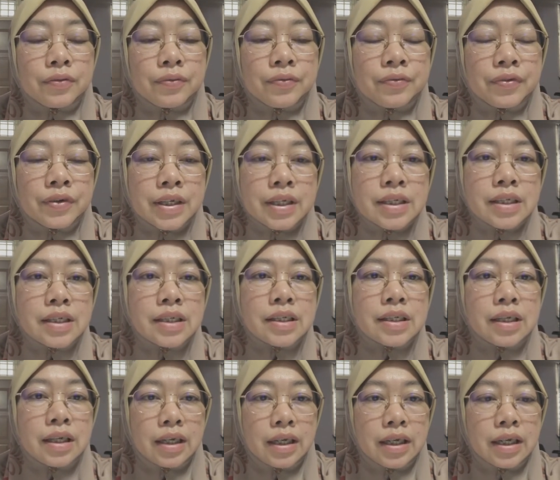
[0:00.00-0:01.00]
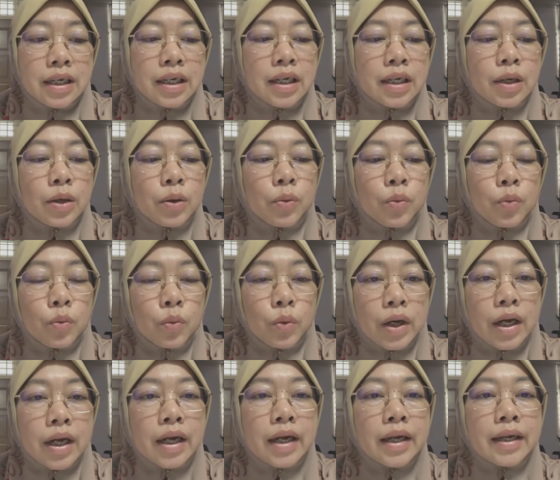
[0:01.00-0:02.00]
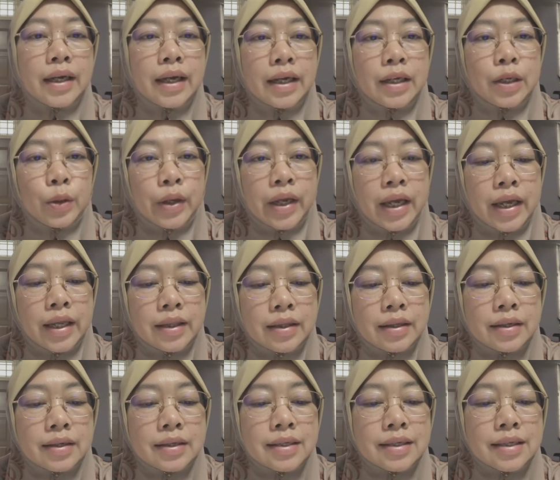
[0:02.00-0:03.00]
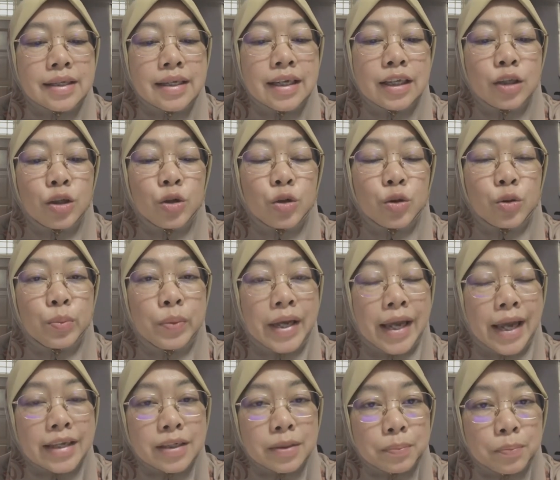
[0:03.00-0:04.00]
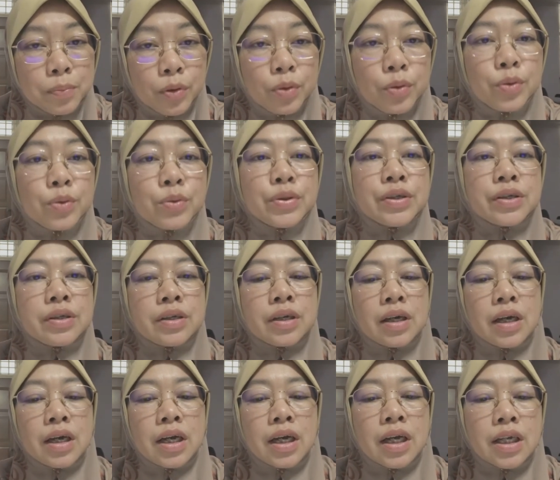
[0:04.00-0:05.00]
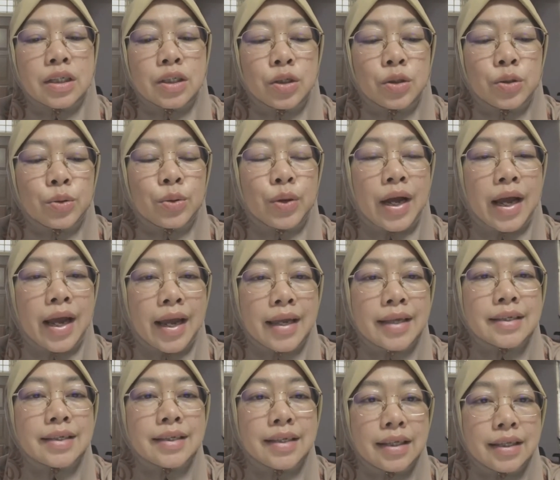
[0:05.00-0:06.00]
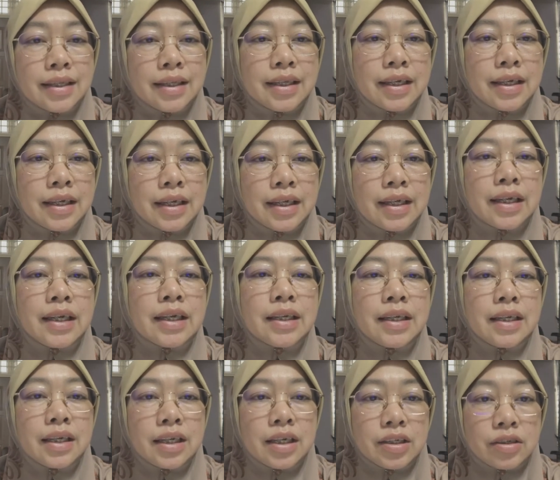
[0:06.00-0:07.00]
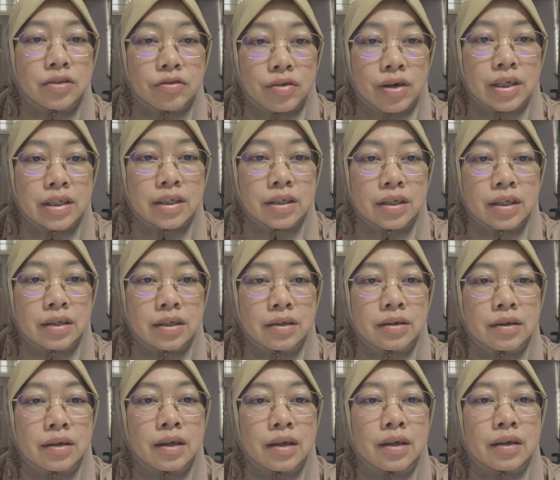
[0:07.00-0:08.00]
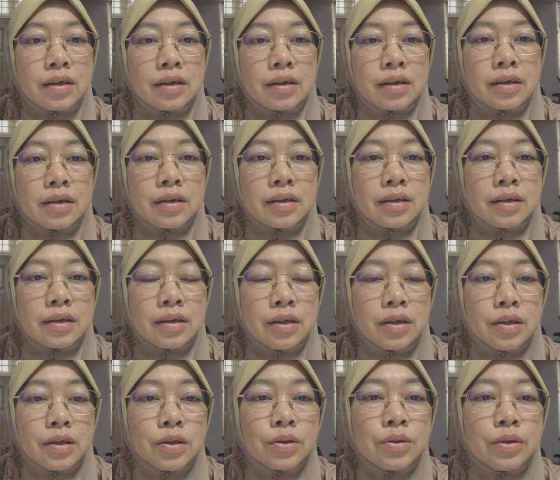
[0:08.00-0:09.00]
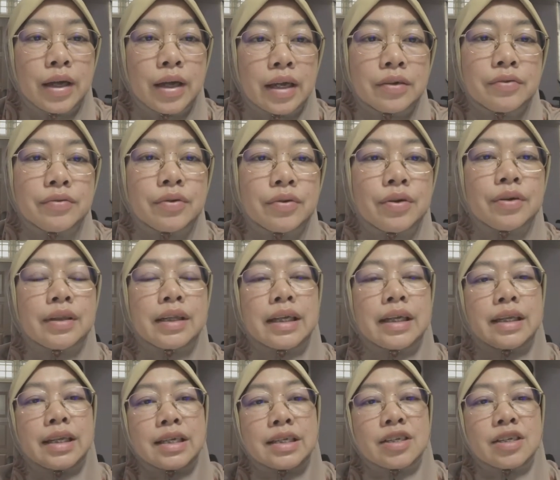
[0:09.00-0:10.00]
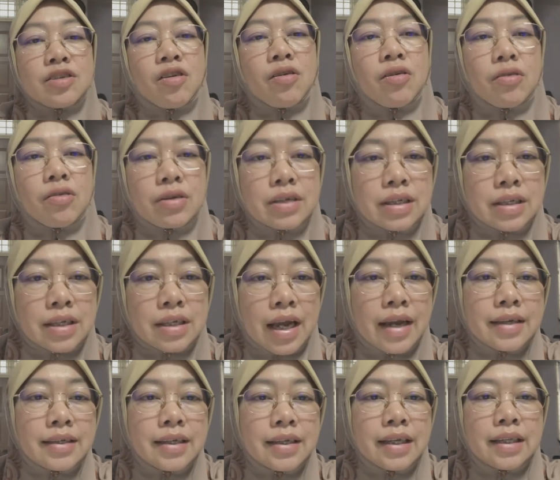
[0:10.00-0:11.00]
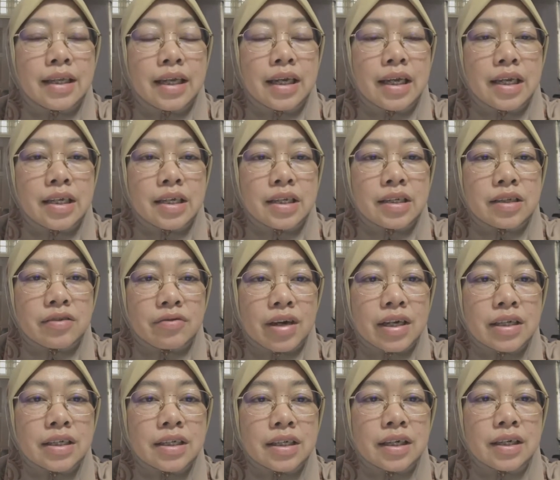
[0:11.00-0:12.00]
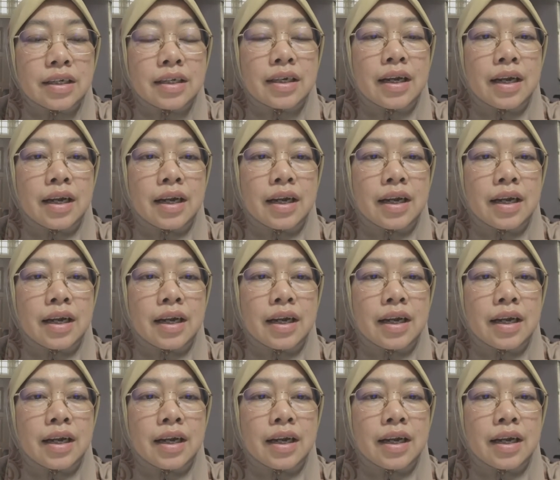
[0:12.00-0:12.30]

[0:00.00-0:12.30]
Firstly, why educators need to be exposed to ICT in instruction. You enroll in this course, ICT in instruction,